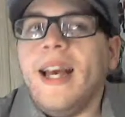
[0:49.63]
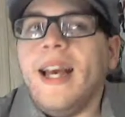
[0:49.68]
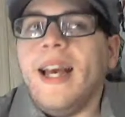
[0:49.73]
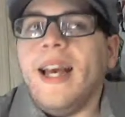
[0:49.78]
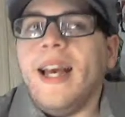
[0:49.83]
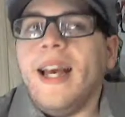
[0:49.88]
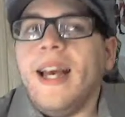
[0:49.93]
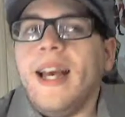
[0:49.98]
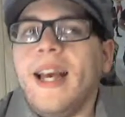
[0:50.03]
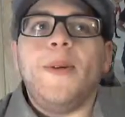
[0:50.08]

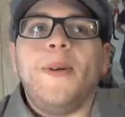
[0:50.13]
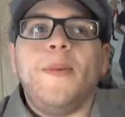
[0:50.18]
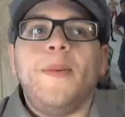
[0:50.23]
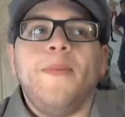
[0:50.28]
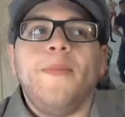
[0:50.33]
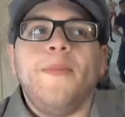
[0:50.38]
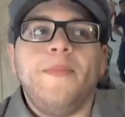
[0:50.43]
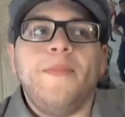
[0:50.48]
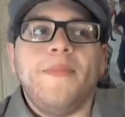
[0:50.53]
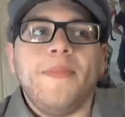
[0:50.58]

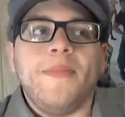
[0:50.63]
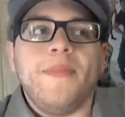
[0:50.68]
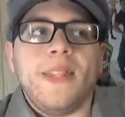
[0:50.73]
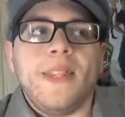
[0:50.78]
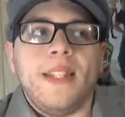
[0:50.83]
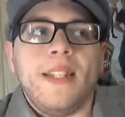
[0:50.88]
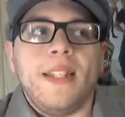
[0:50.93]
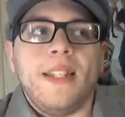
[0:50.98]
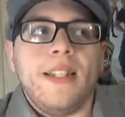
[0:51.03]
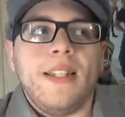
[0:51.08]
um,
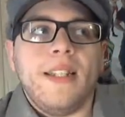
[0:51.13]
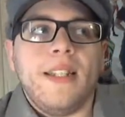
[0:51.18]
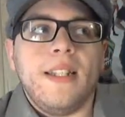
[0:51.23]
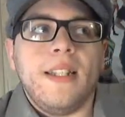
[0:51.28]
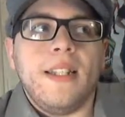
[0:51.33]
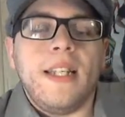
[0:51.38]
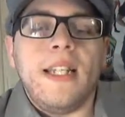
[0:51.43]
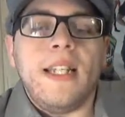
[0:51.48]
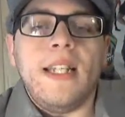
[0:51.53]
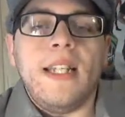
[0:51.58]

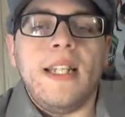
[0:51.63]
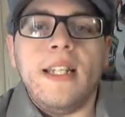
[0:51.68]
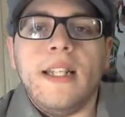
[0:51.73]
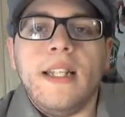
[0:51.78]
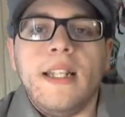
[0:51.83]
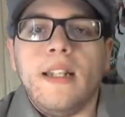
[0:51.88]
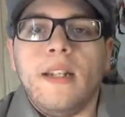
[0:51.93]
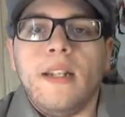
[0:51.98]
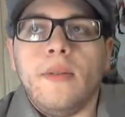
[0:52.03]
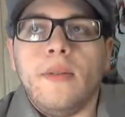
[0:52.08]
he
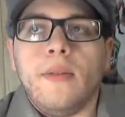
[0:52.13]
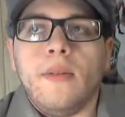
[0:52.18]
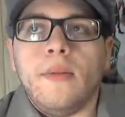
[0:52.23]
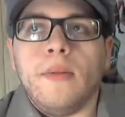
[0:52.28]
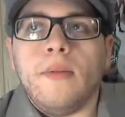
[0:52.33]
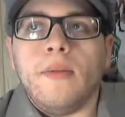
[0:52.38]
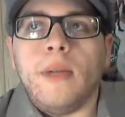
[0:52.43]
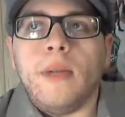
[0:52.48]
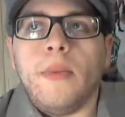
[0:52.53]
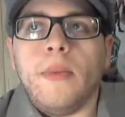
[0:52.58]

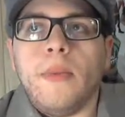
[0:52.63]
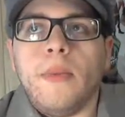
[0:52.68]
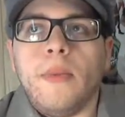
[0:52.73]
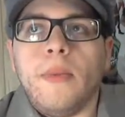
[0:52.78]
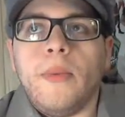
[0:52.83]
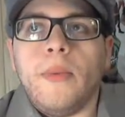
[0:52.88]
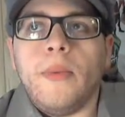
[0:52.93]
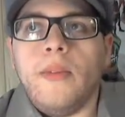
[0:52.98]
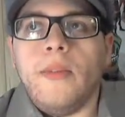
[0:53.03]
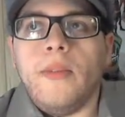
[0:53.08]
represents
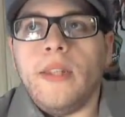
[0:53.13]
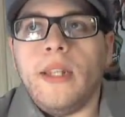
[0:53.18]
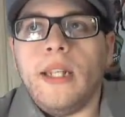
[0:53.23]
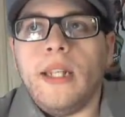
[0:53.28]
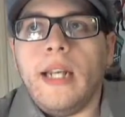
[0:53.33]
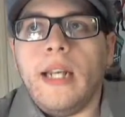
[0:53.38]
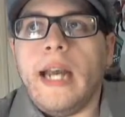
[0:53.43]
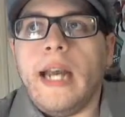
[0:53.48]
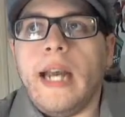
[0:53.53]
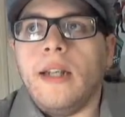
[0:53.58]
everything
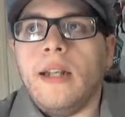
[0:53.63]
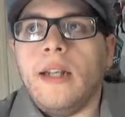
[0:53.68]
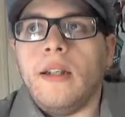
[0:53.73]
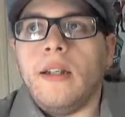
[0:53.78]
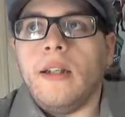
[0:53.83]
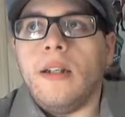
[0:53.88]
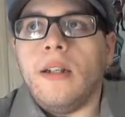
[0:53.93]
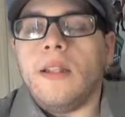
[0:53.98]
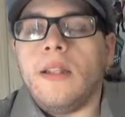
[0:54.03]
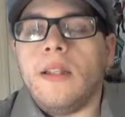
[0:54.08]
I
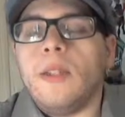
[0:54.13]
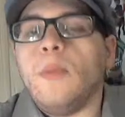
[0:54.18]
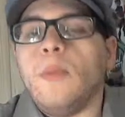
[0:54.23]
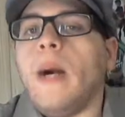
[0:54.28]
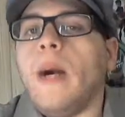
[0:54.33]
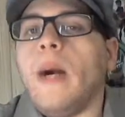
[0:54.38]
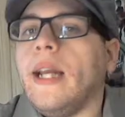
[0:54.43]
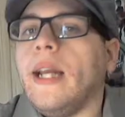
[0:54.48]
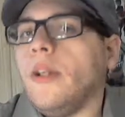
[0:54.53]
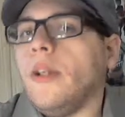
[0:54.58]

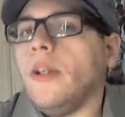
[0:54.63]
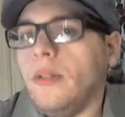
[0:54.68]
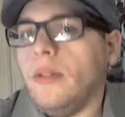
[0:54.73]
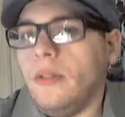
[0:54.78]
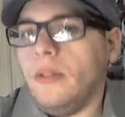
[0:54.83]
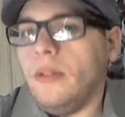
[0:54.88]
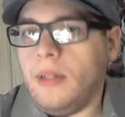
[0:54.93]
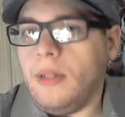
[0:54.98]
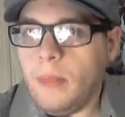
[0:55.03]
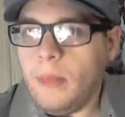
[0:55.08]
aspire
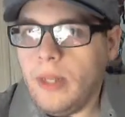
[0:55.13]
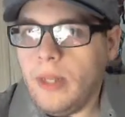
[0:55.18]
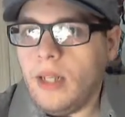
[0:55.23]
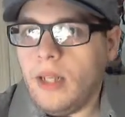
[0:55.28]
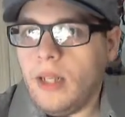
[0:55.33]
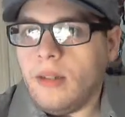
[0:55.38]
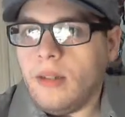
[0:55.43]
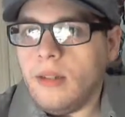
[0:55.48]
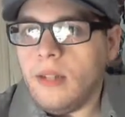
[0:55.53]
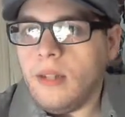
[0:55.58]
to be.
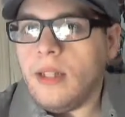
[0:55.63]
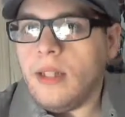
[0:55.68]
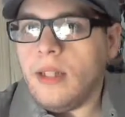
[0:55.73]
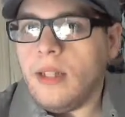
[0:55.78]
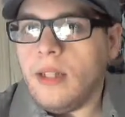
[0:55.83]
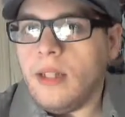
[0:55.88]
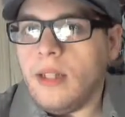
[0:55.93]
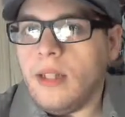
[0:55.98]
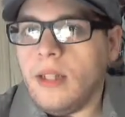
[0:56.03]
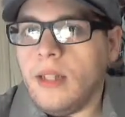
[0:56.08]
He's
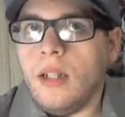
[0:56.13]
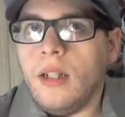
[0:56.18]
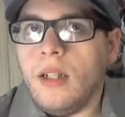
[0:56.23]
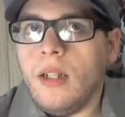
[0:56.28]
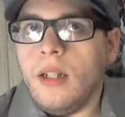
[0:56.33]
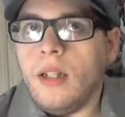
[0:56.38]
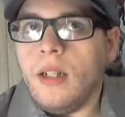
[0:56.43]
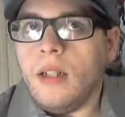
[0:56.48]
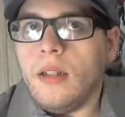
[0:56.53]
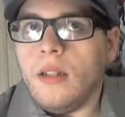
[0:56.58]
like,
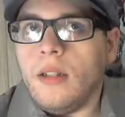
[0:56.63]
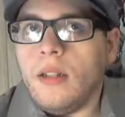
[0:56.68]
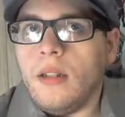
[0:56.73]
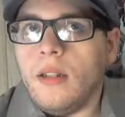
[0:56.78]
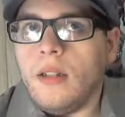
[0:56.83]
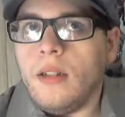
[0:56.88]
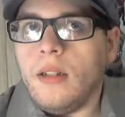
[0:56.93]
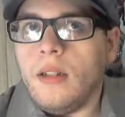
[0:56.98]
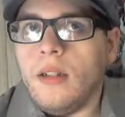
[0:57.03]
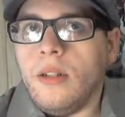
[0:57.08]

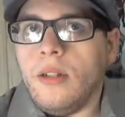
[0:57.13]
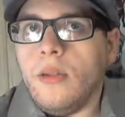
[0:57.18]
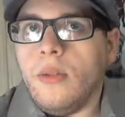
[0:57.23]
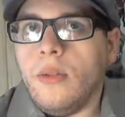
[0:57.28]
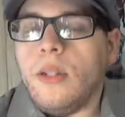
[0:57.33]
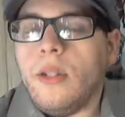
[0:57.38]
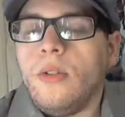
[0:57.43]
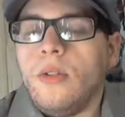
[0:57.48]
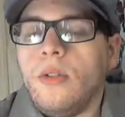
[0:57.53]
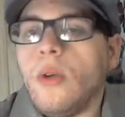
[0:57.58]

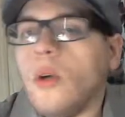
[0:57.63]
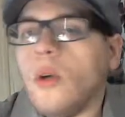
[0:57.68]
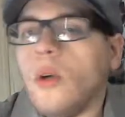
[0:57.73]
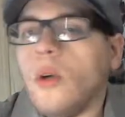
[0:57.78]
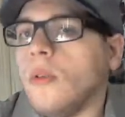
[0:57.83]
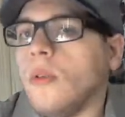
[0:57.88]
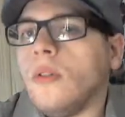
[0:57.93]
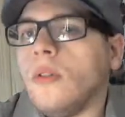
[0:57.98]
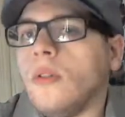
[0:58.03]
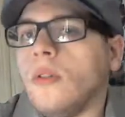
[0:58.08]
he's
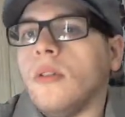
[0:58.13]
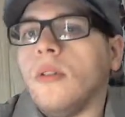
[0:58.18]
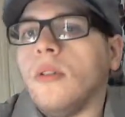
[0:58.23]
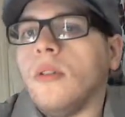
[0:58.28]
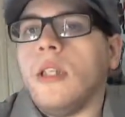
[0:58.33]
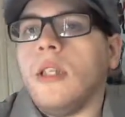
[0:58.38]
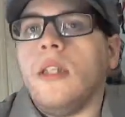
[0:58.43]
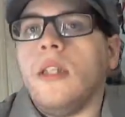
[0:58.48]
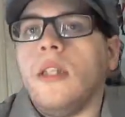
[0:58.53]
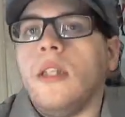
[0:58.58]
noble,
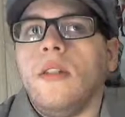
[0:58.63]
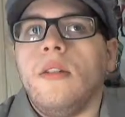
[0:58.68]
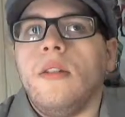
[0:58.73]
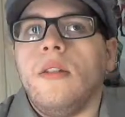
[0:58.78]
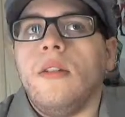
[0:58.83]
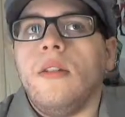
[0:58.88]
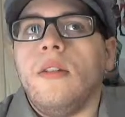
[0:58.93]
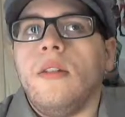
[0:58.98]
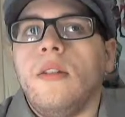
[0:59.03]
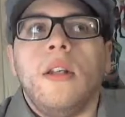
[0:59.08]
he's,
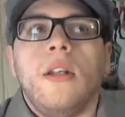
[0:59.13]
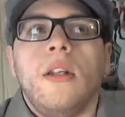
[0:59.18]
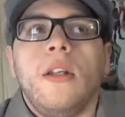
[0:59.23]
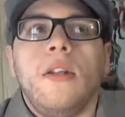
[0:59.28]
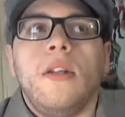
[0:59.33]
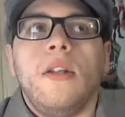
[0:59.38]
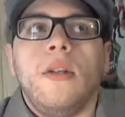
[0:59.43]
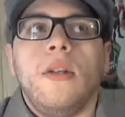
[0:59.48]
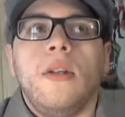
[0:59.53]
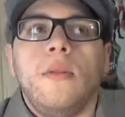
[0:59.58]

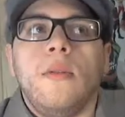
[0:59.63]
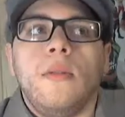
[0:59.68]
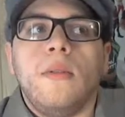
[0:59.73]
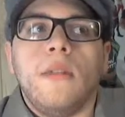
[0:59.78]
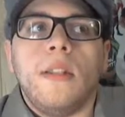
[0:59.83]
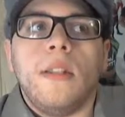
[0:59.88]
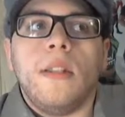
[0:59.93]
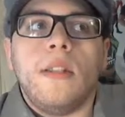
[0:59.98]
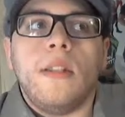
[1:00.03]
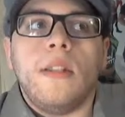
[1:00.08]

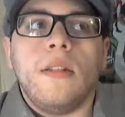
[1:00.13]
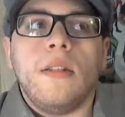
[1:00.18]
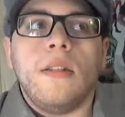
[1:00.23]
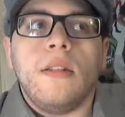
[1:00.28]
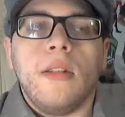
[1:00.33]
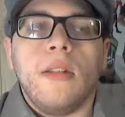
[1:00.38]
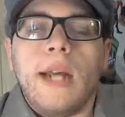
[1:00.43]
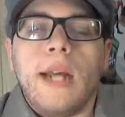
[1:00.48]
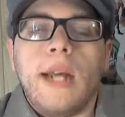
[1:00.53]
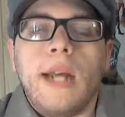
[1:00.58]
this
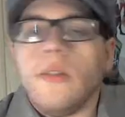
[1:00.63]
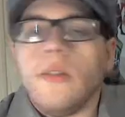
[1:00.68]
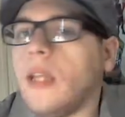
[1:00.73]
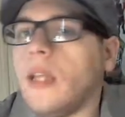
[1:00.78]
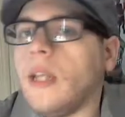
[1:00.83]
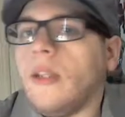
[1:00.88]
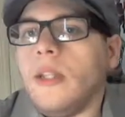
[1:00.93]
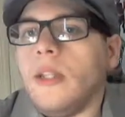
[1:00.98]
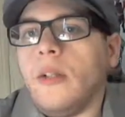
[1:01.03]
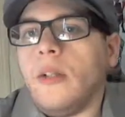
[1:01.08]

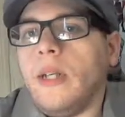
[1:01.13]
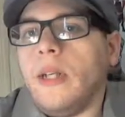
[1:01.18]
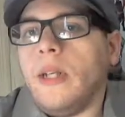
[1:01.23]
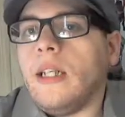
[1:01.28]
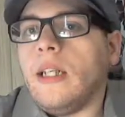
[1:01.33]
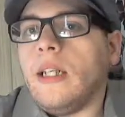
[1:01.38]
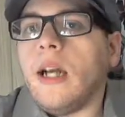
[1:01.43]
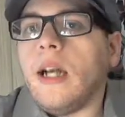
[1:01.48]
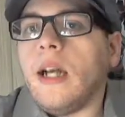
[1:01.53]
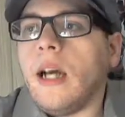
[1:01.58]
outstanding great
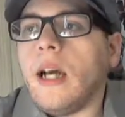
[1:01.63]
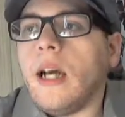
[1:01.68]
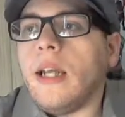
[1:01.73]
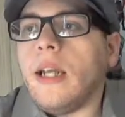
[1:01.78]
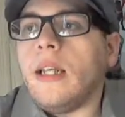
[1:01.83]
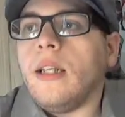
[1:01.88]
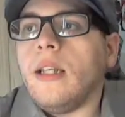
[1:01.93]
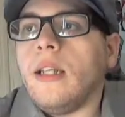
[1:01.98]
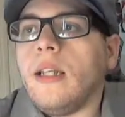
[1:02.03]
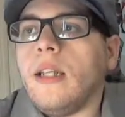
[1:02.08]

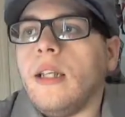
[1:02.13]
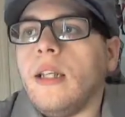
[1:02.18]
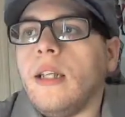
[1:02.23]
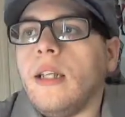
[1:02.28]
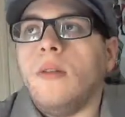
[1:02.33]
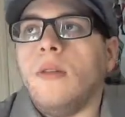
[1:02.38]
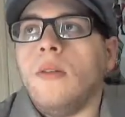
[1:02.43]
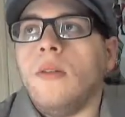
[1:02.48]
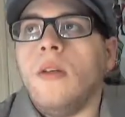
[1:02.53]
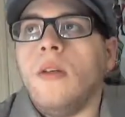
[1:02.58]
guy,
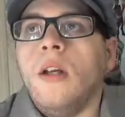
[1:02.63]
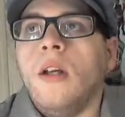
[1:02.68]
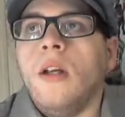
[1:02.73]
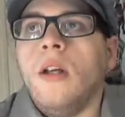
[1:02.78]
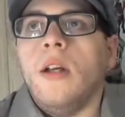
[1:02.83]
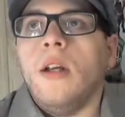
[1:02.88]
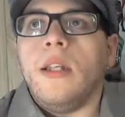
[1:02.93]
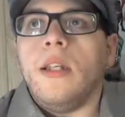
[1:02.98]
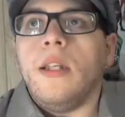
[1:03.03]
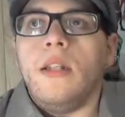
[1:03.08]

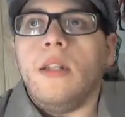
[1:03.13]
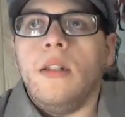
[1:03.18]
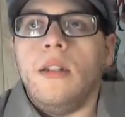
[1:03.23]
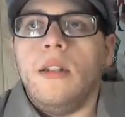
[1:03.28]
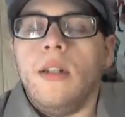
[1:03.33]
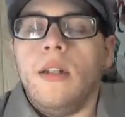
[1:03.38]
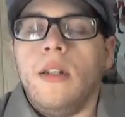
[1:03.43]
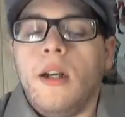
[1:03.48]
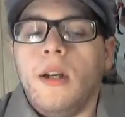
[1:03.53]
he,